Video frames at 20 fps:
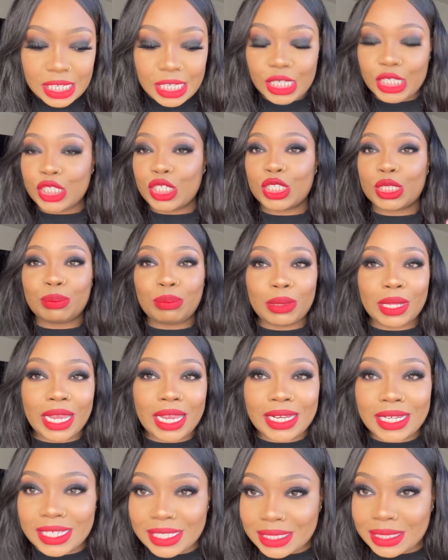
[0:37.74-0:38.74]
just
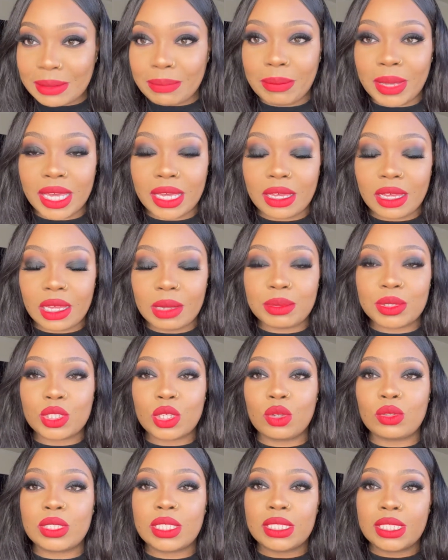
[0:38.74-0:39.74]
playing in some makeup.
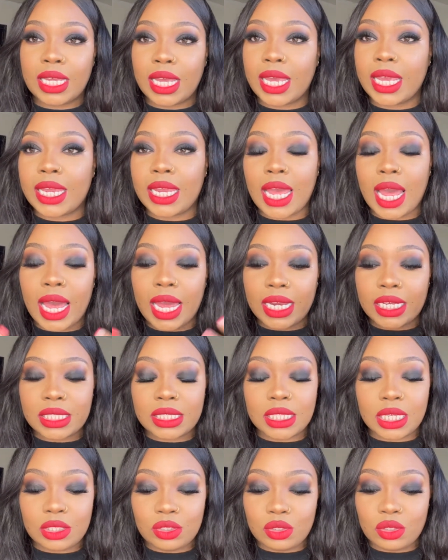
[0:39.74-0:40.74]
So today I
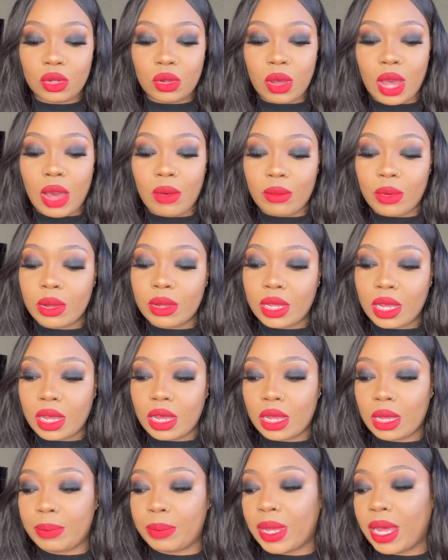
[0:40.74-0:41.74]
said, you know, I woke
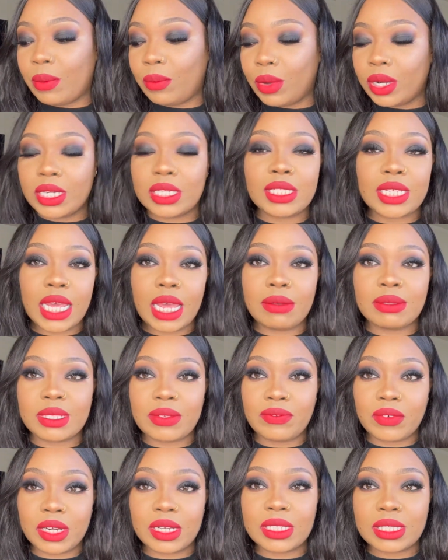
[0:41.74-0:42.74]
up, I wanted to have some
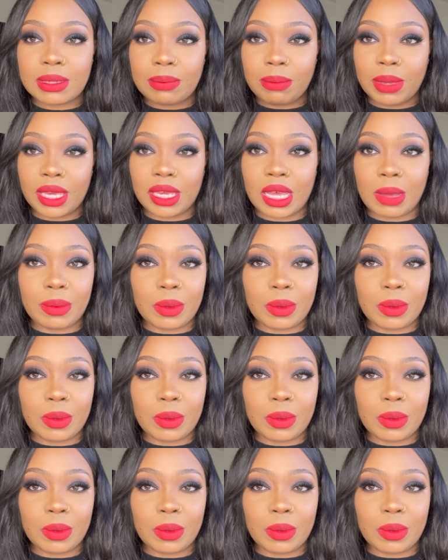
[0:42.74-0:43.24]
fun and some makeup.